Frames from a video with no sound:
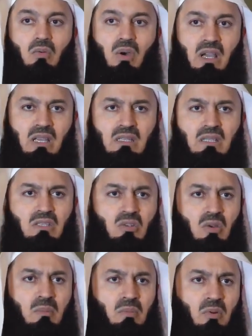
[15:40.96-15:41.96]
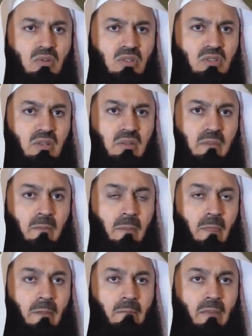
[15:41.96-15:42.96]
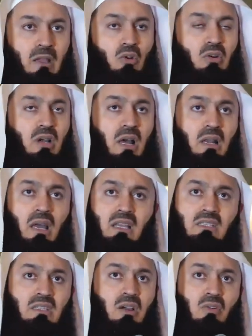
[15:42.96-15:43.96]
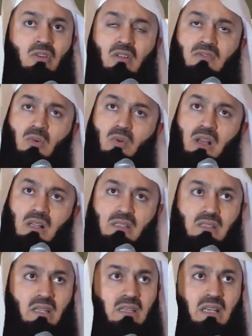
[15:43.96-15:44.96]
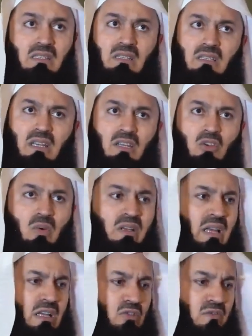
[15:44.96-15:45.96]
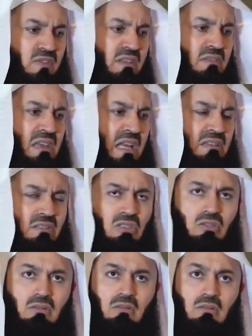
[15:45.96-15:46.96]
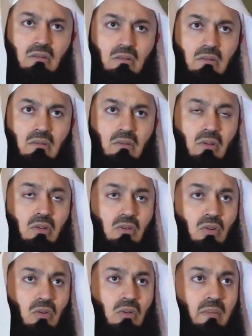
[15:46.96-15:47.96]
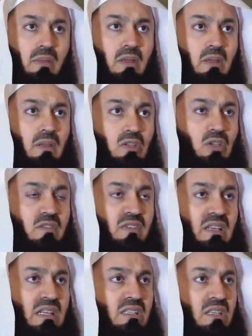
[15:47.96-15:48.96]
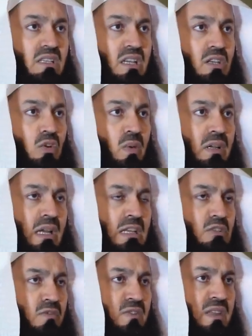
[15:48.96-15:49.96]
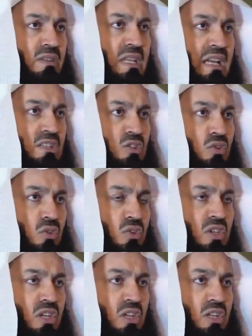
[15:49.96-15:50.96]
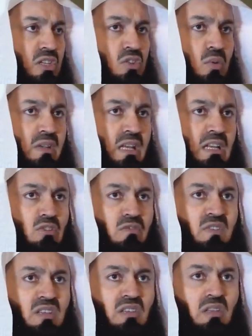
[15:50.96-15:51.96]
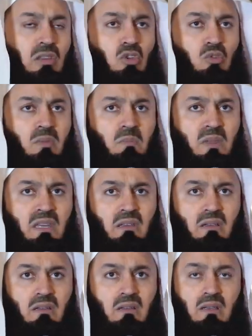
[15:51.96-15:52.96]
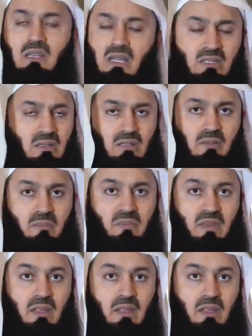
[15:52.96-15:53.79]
Why is it so important? Look, Allah is the owner of the worlds. He doesn't need you and I to feed the ants. Not at all. So if He doesn't need you and I to feed the ants, do you think He needs you and I to feed another human being? He doesn't.